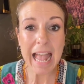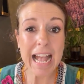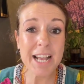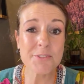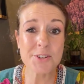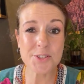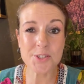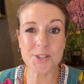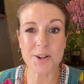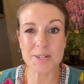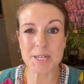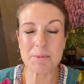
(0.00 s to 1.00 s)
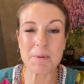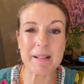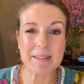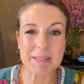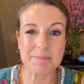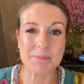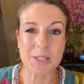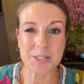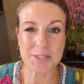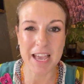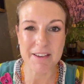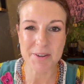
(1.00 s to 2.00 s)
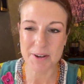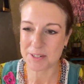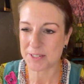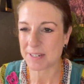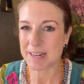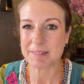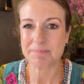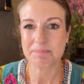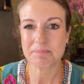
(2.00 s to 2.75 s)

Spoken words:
Andres just logged in. Welcome. Good to have you on today.